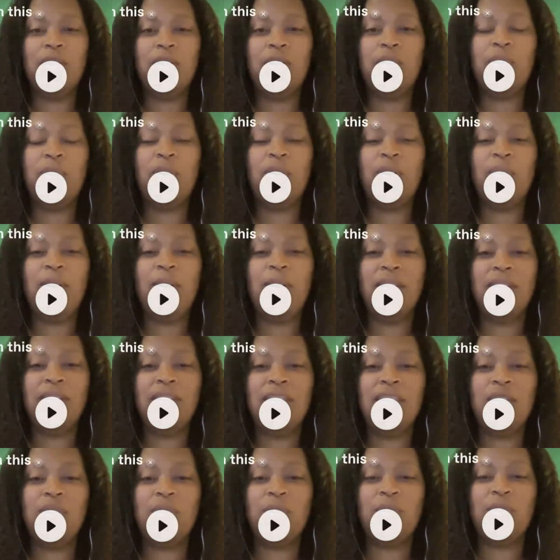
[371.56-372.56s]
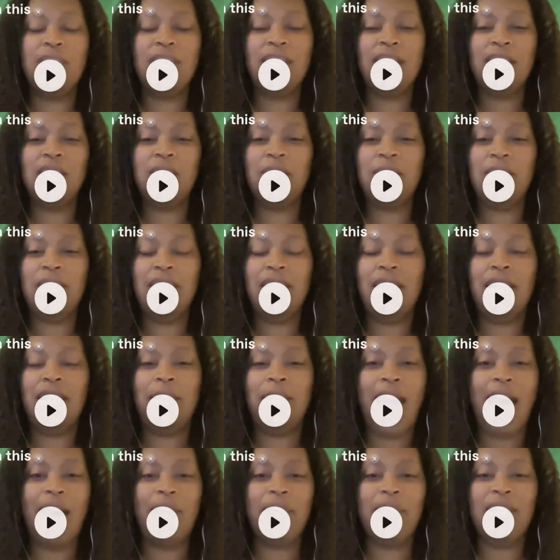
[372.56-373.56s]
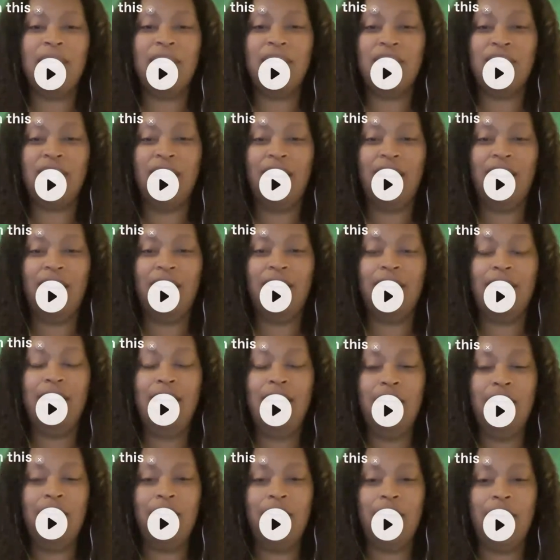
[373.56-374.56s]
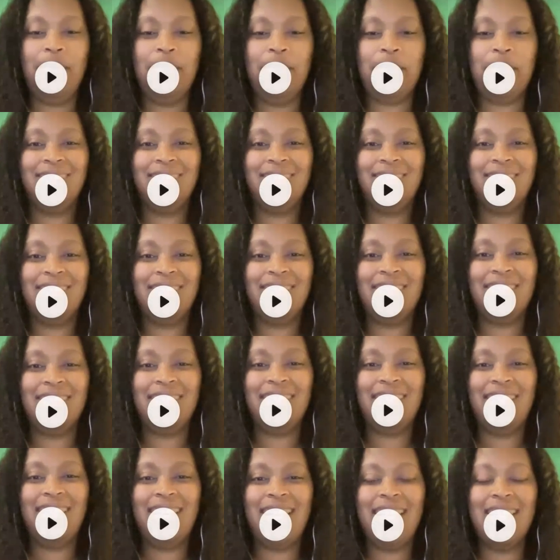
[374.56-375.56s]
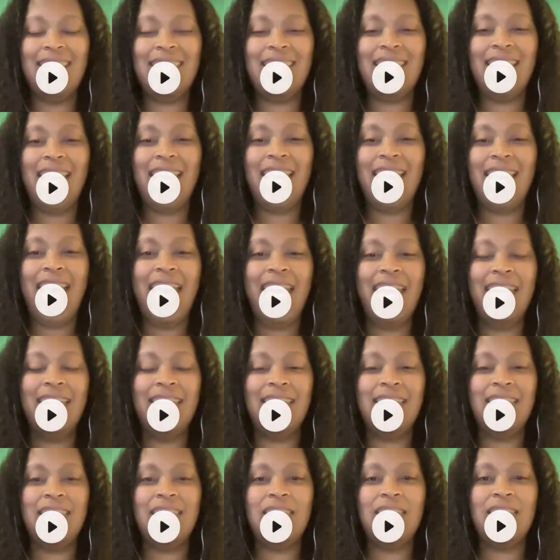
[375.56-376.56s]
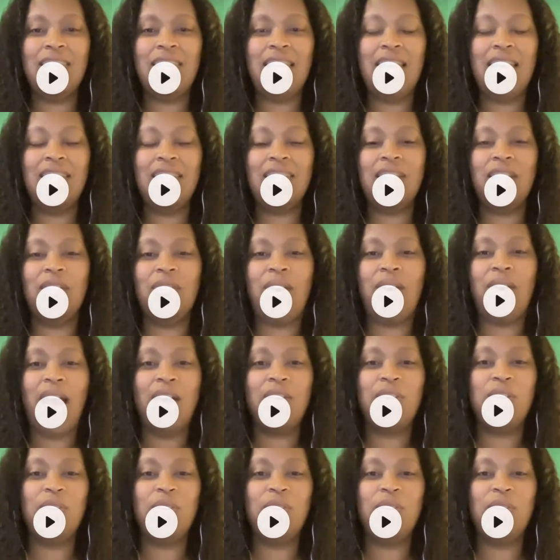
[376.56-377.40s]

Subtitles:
they were. All right, we're going to take that off. All right, so I'm going to just